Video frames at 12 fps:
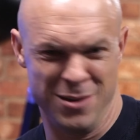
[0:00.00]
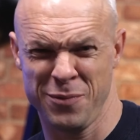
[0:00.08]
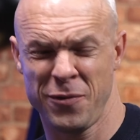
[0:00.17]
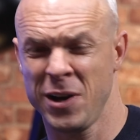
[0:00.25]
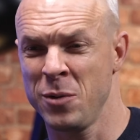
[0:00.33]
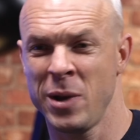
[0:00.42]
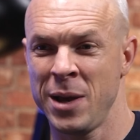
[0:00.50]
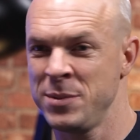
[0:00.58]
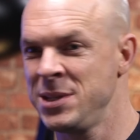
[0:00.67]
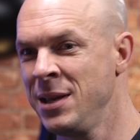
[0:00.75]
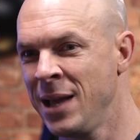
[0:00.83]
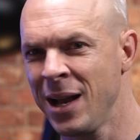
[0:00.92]
no freaking way I'm
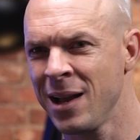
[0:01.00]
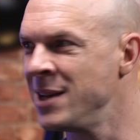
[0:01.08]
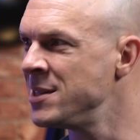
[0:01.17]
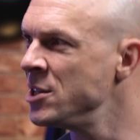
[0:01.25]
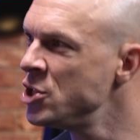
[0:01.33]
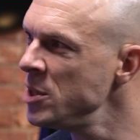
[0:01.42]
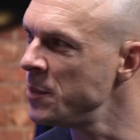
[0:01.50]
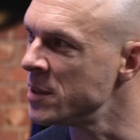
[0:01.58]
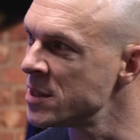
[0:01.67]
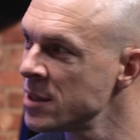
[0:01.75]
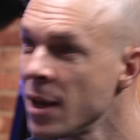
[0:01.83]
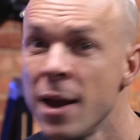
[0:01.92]
seeing that guy. He's the
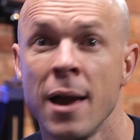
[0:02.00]
cheapest.